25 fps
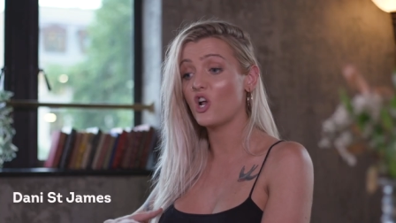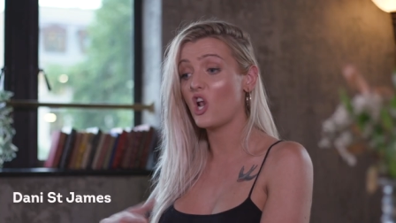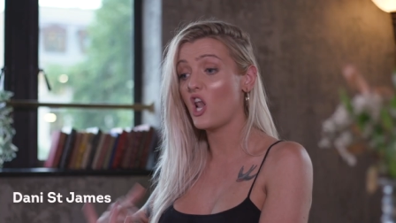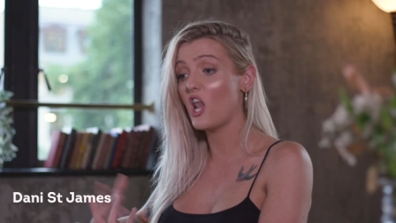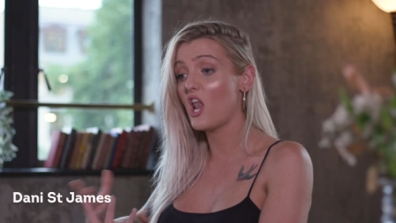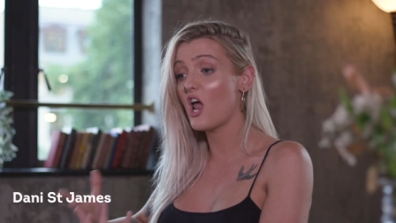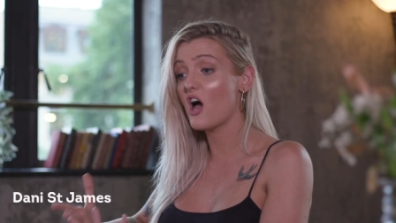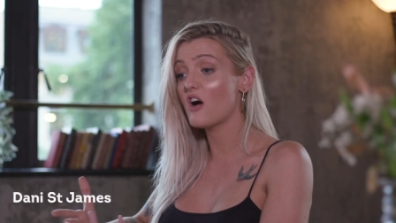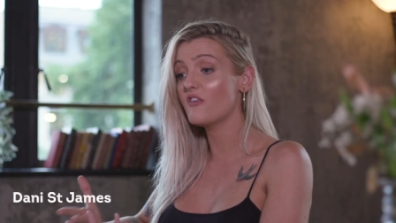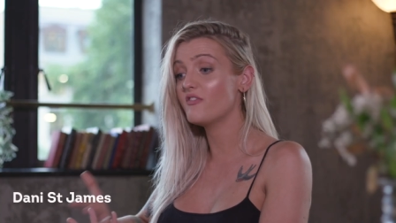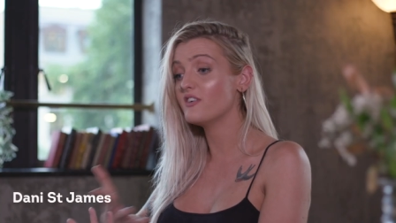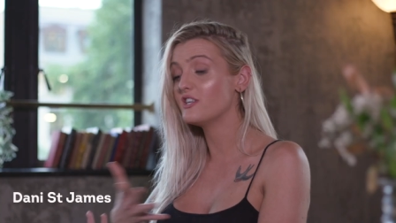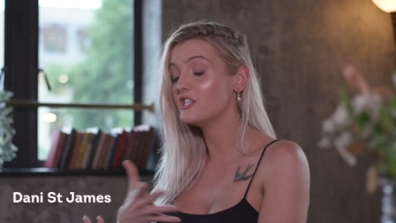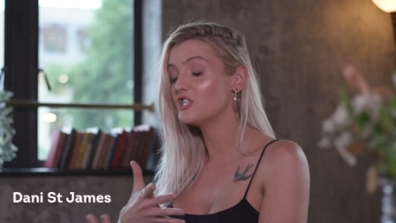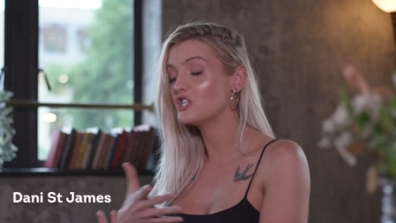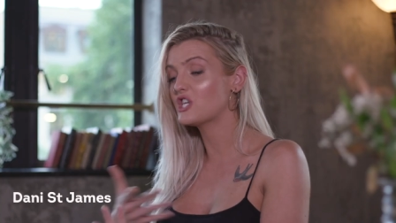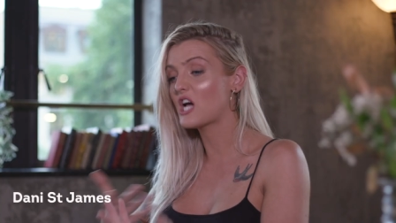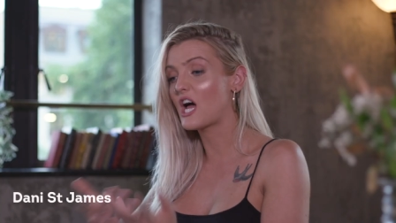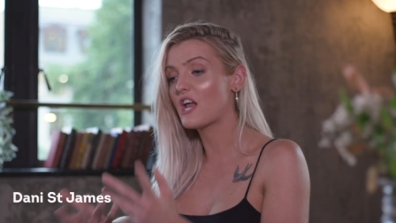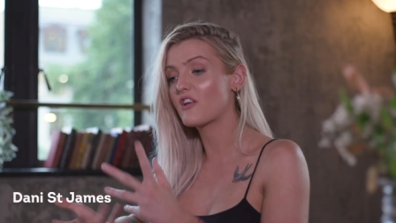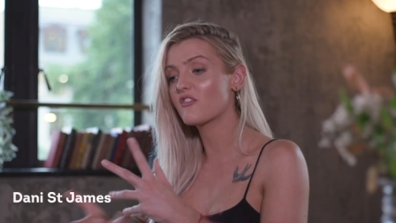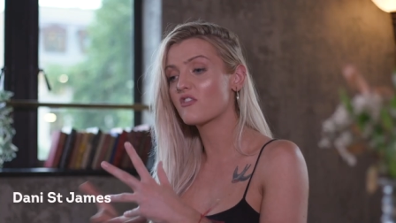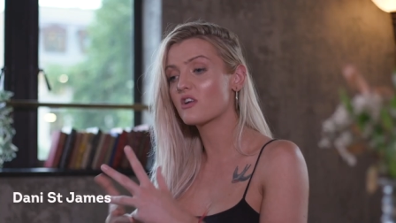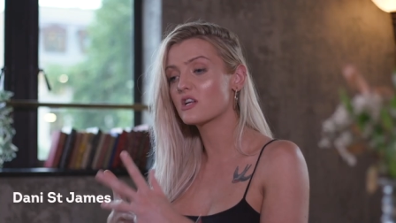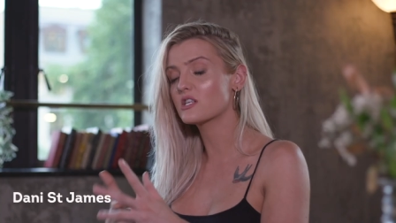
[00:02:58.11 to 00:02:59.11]
love in
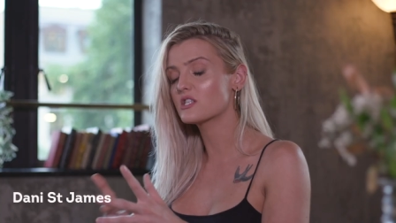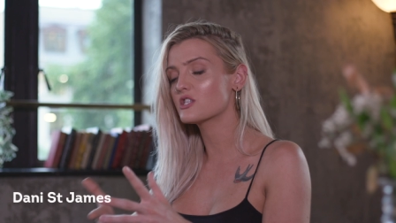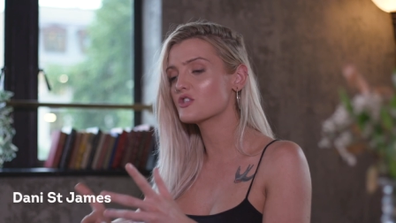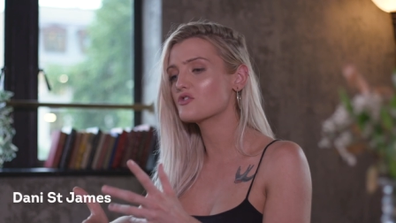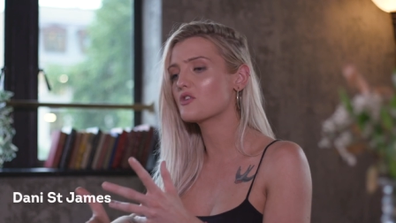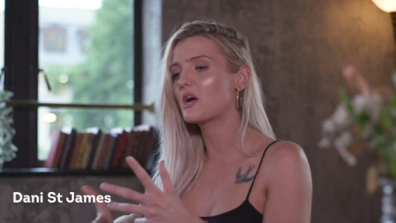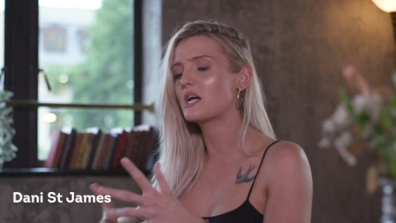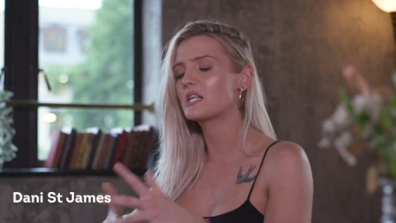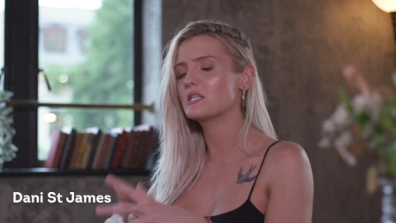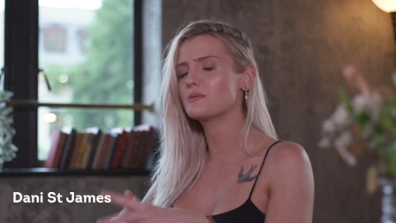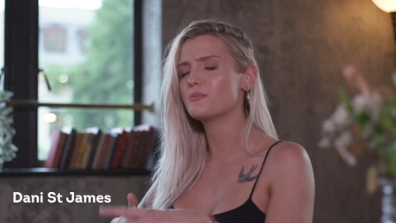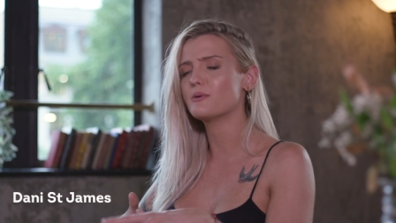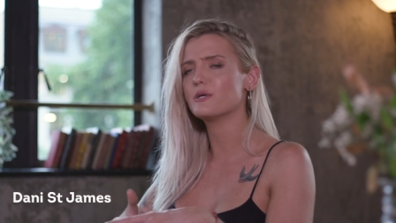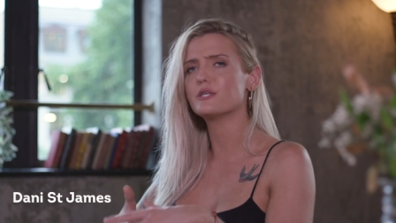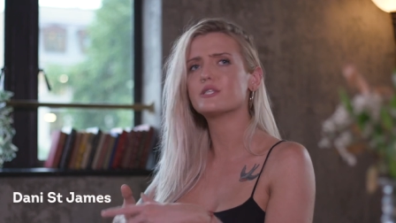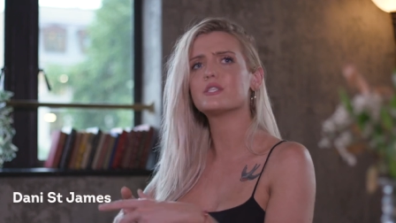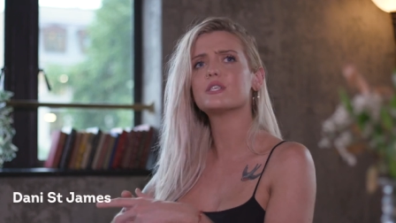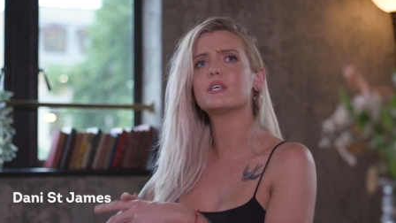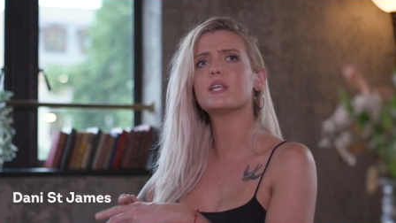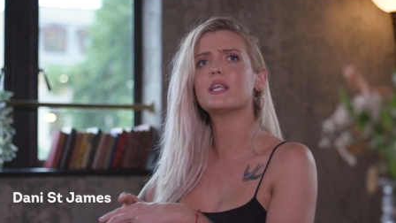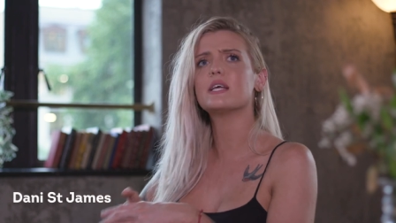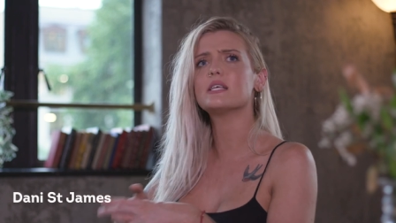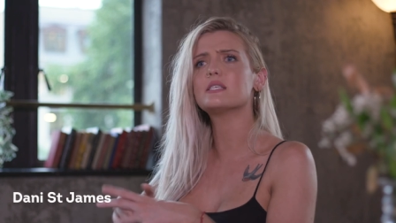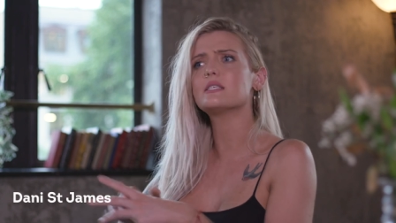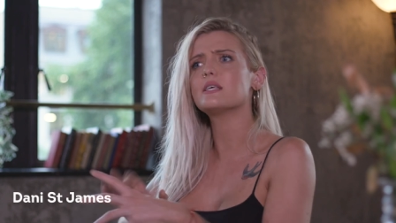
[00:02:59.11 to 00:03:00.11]
general as a trans
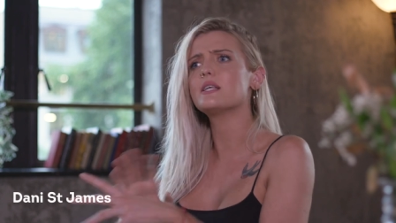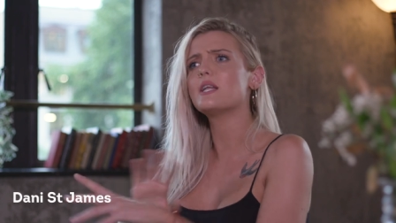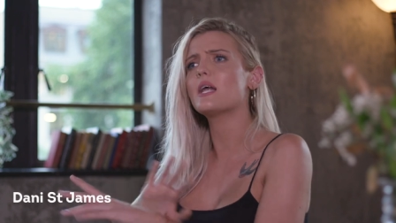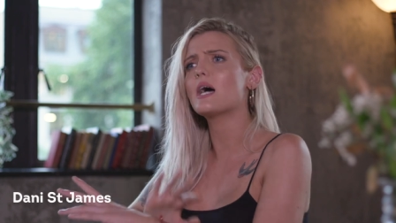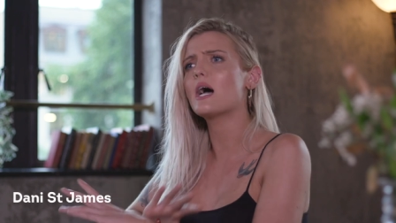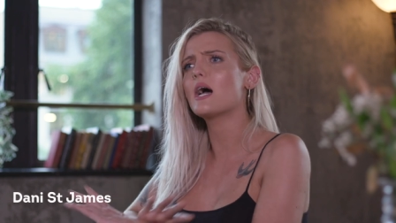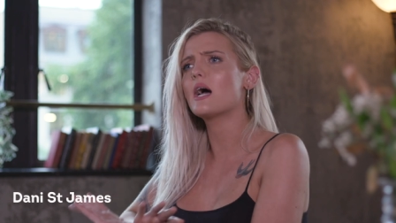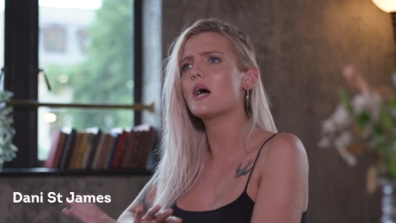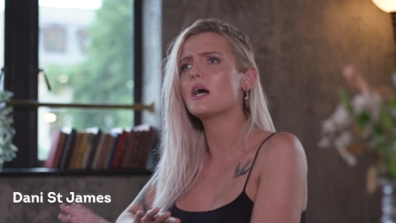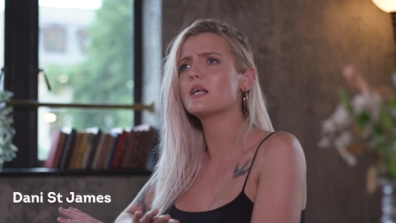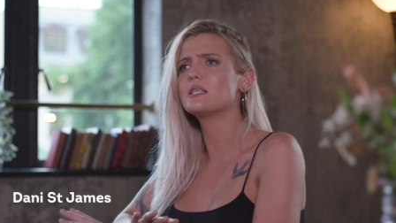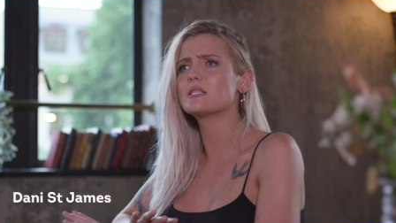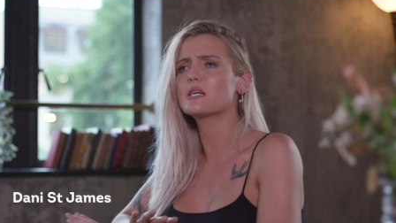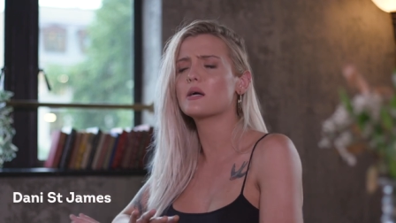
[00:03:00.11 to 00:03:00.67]
person is a,